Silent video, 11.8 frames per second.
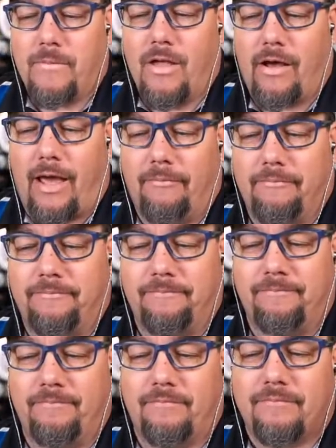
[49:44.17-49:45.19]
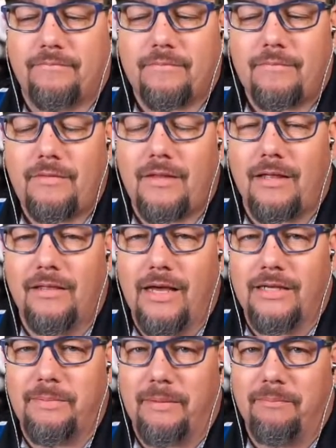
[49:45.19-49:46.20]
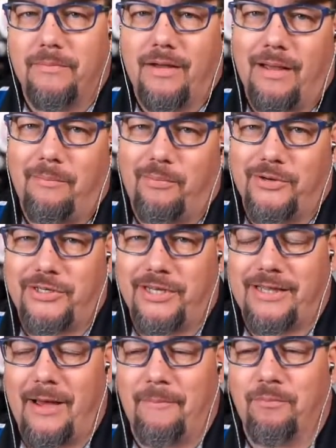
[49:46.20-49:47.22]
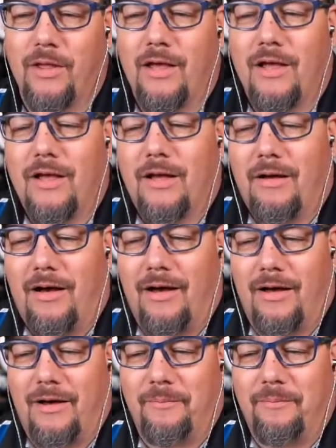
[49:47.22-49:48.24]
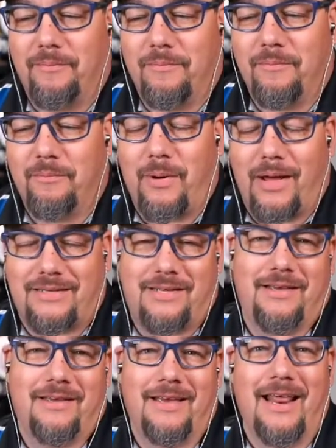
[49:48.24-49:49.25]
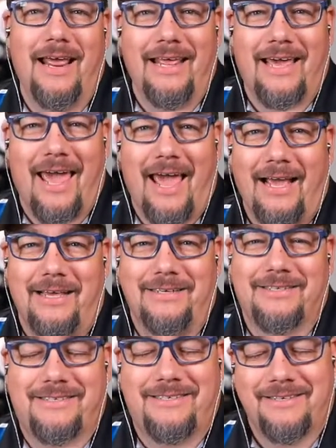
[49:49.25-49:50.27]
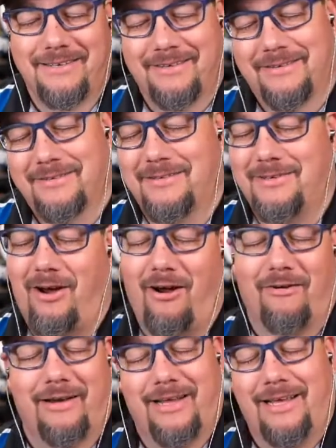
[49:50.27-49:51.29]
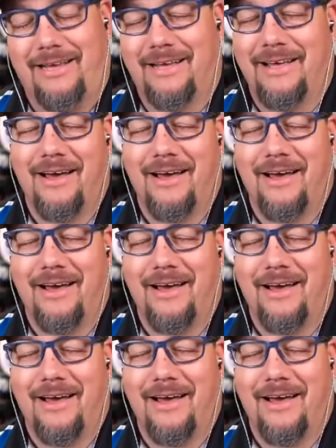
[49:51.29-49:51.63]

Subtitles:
Okay. Thanks, Bim. I appreciate that. But in any case, sorry.